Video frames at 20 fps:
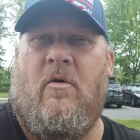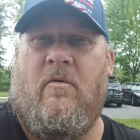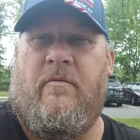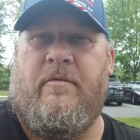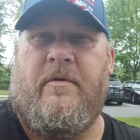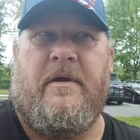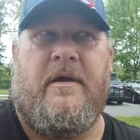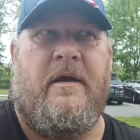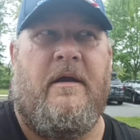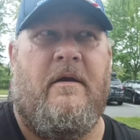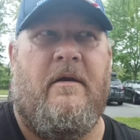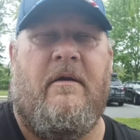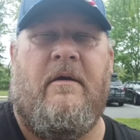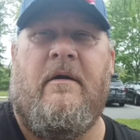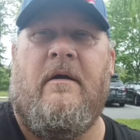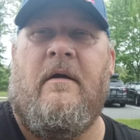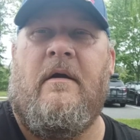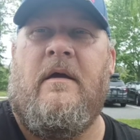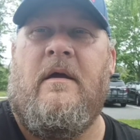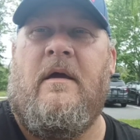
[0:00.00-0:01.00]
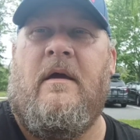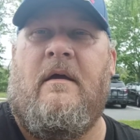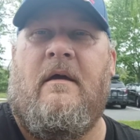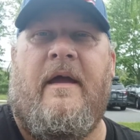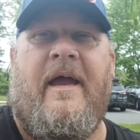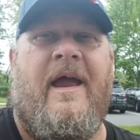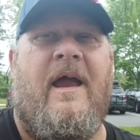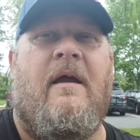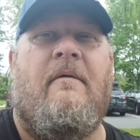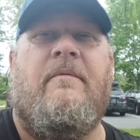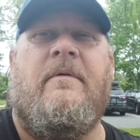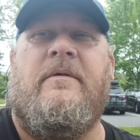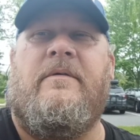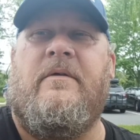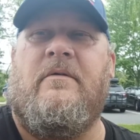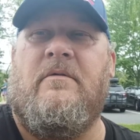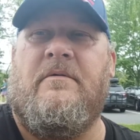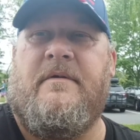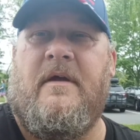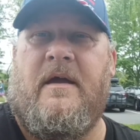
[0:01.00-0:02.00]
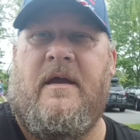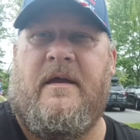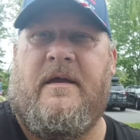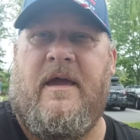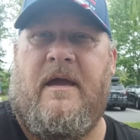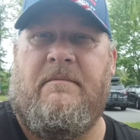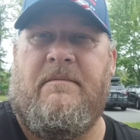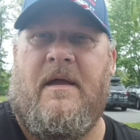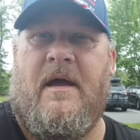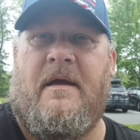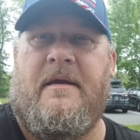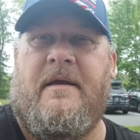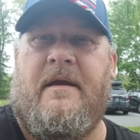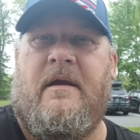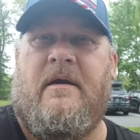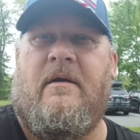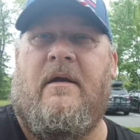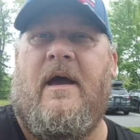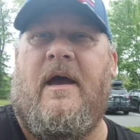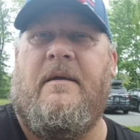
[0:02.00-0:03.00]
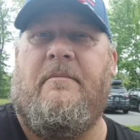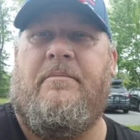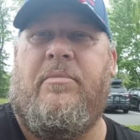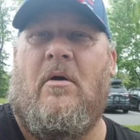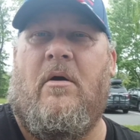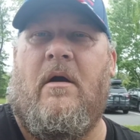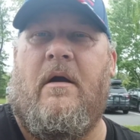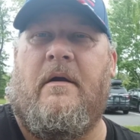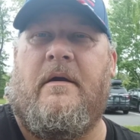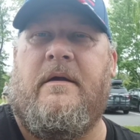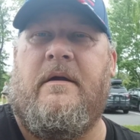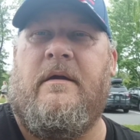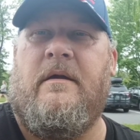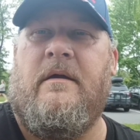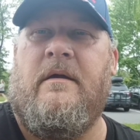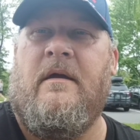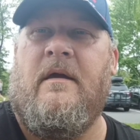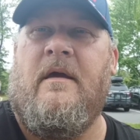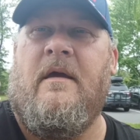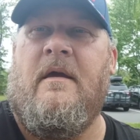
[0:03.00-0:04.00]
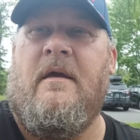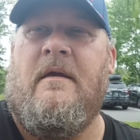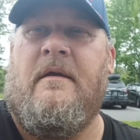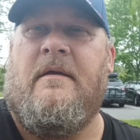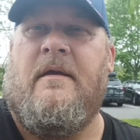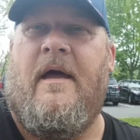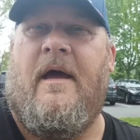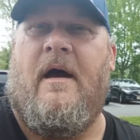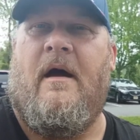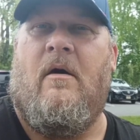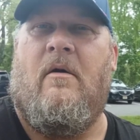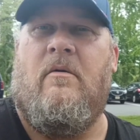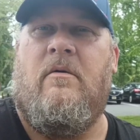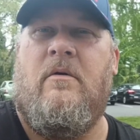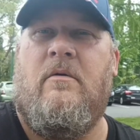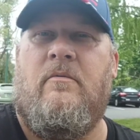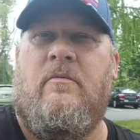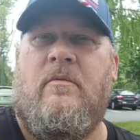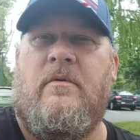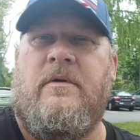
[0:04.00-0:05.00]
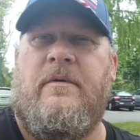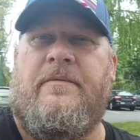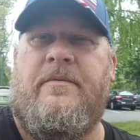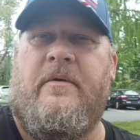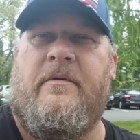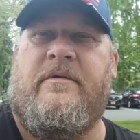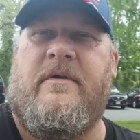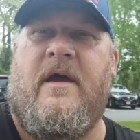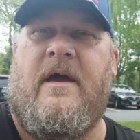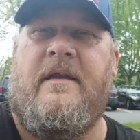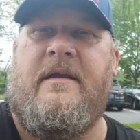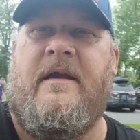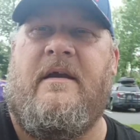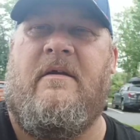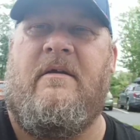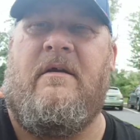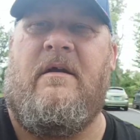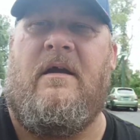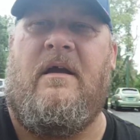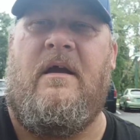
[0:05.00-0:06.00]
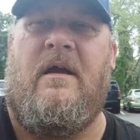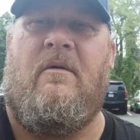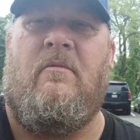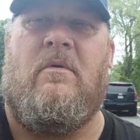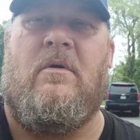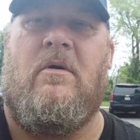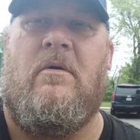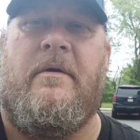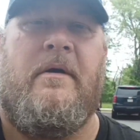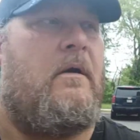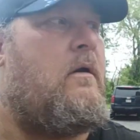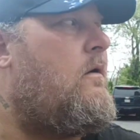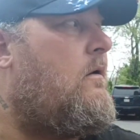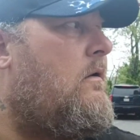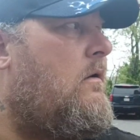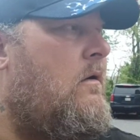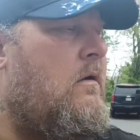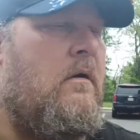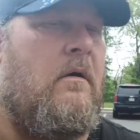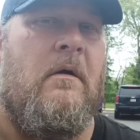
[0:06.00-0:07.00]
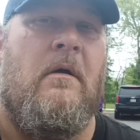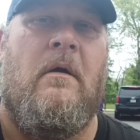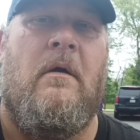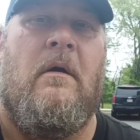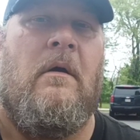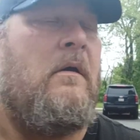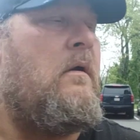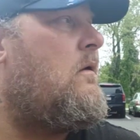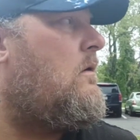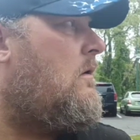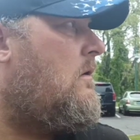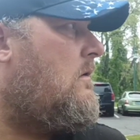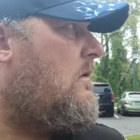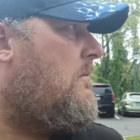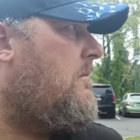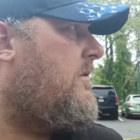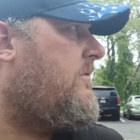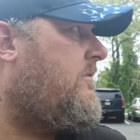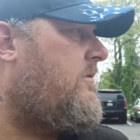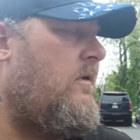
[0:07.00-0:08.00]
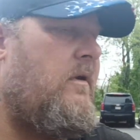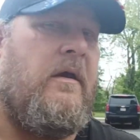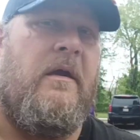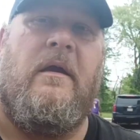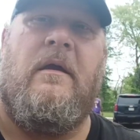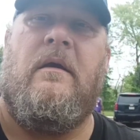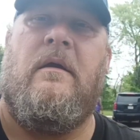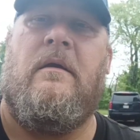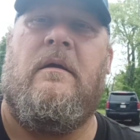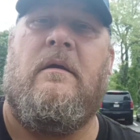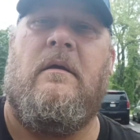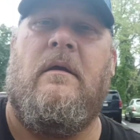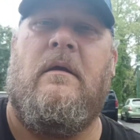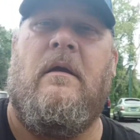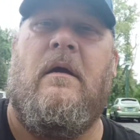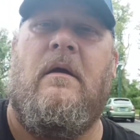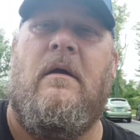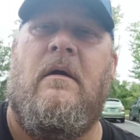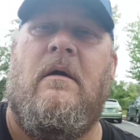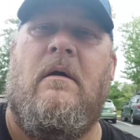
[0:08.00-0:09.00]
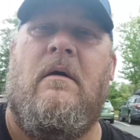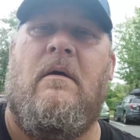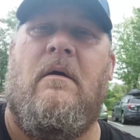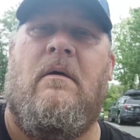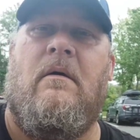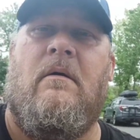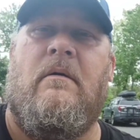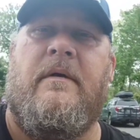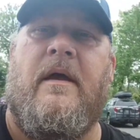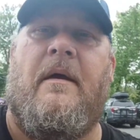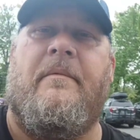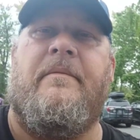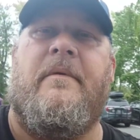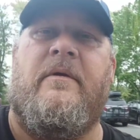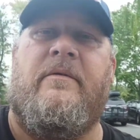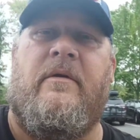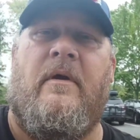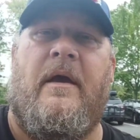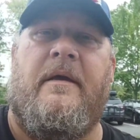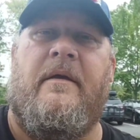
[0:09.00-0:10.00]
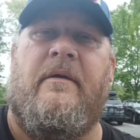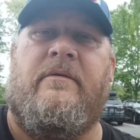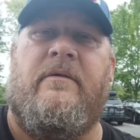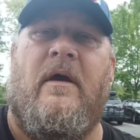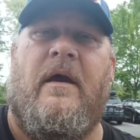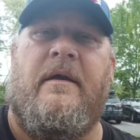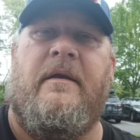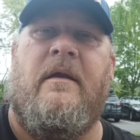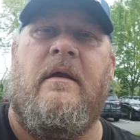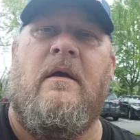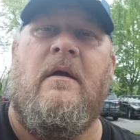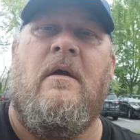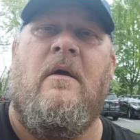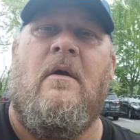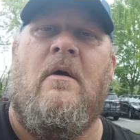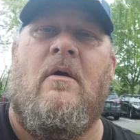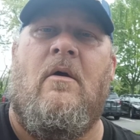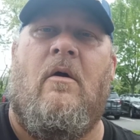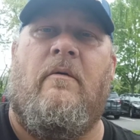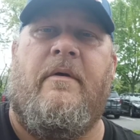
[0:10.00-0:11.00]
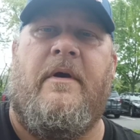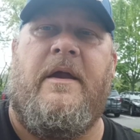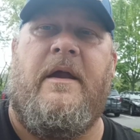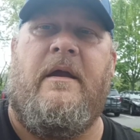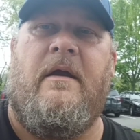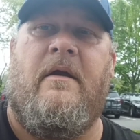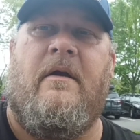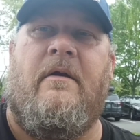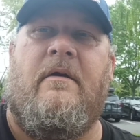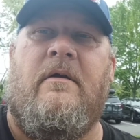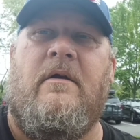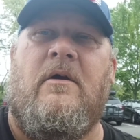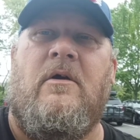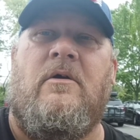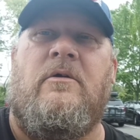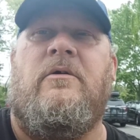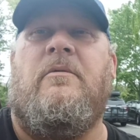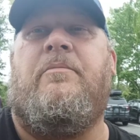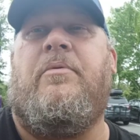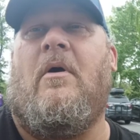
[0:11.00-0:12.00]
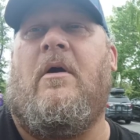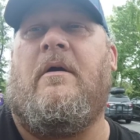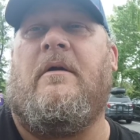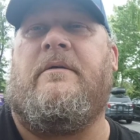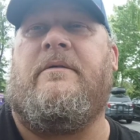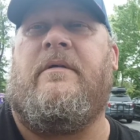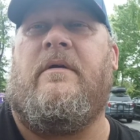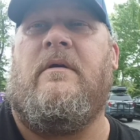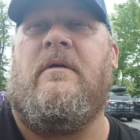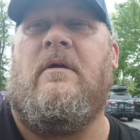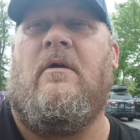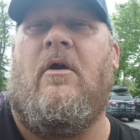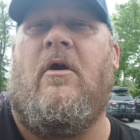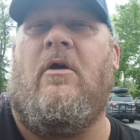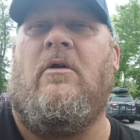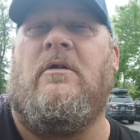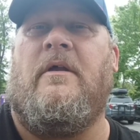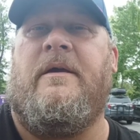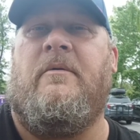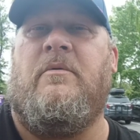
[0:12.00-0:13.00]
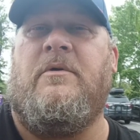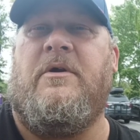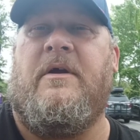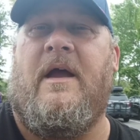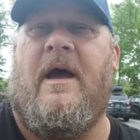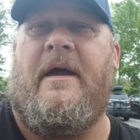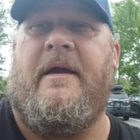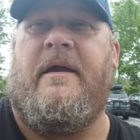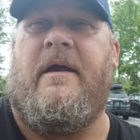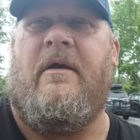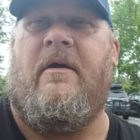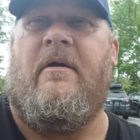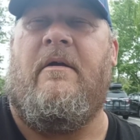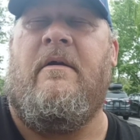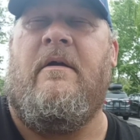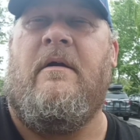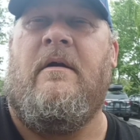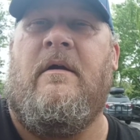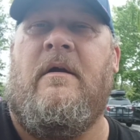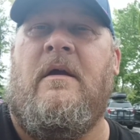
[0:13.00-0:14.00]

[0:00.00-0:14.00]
over here. Every single day it came down here, I'd park. Now, when you first got here, we'll go here. Or let me see. No, yeah, this side. Over here, you parked early when you got here